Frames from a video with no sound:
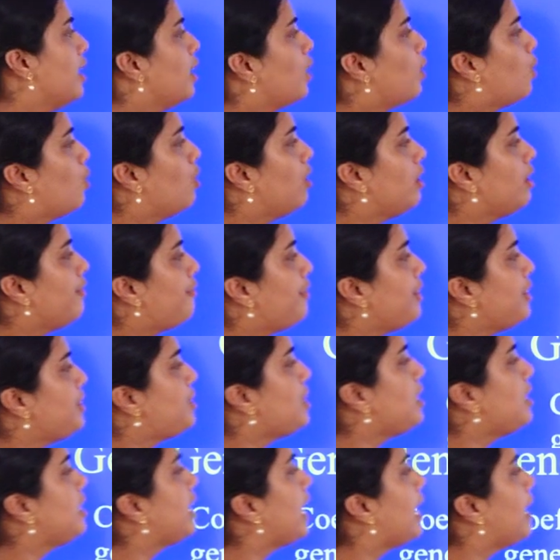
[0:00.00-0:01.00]

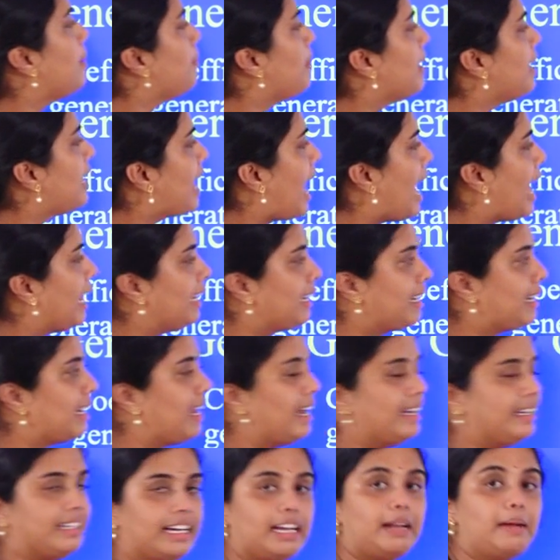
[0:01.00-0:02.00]
Coefficient can be
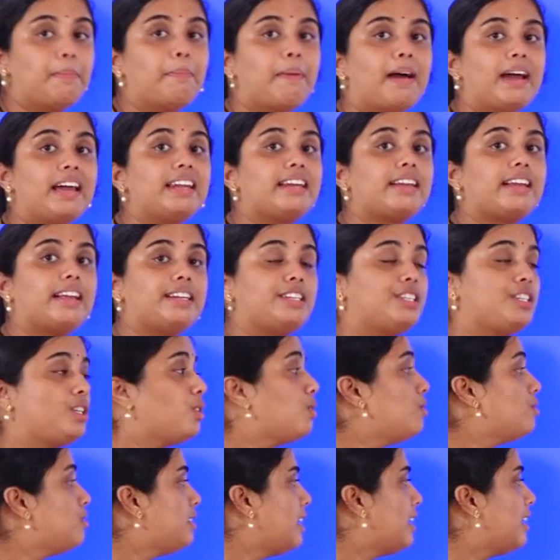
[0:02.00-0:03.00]
calculated by
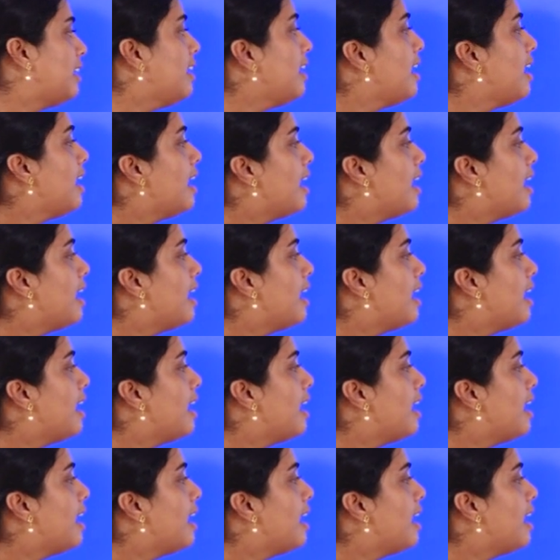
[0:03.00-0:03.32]
reducing